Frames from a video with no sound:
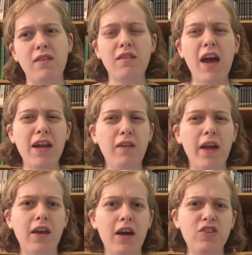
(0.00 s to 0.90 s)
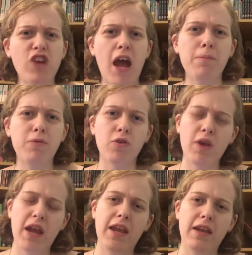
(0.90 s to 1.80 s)
It's kind of like a
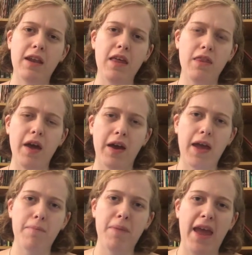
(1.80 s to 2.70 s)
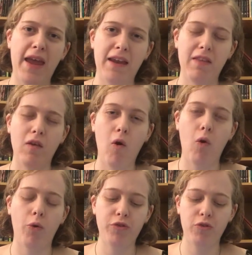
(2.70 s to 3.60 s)
chapter in the campaign, and the
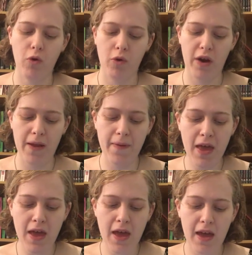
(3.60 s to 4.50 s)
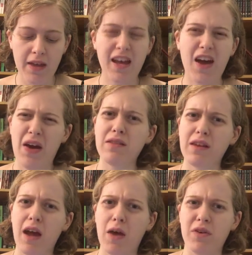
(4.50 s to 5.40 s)
whole story is how I
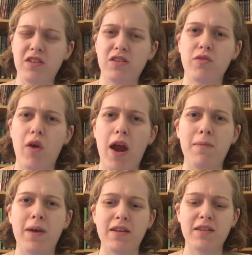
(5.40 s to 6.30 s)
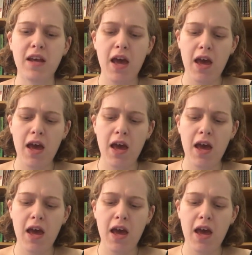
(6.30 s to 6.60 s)
think I would describe it.